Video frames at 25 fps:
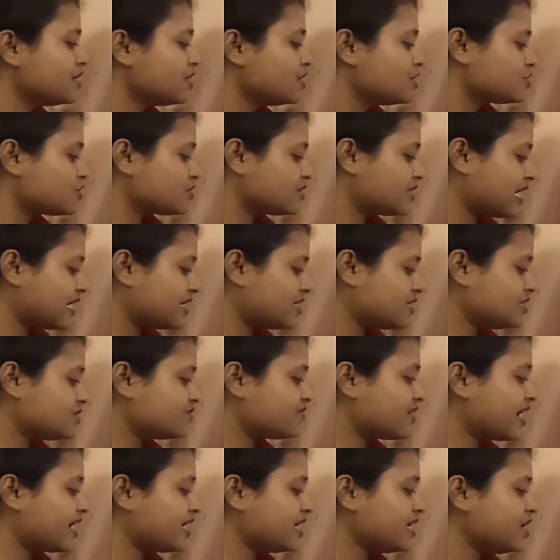So that is
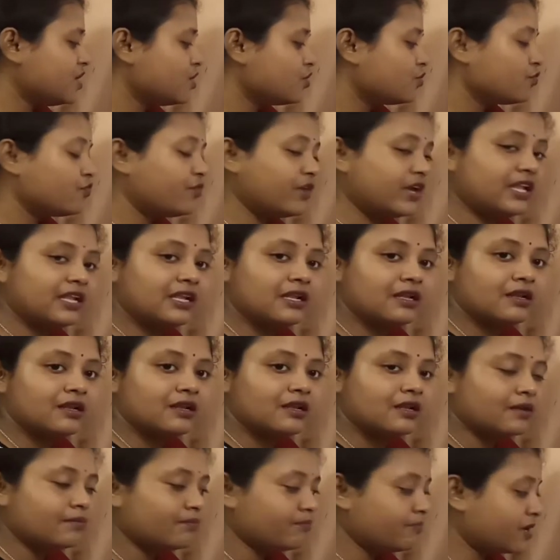why will,
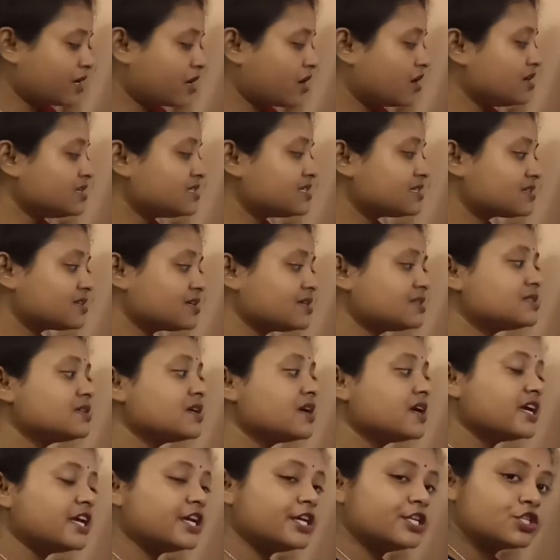because it is
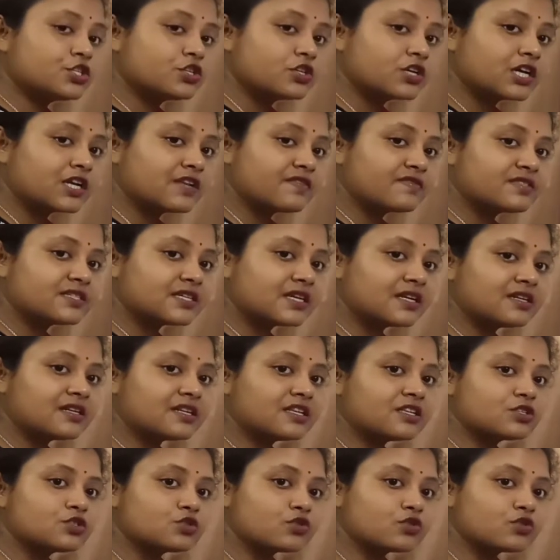interrogative sentence.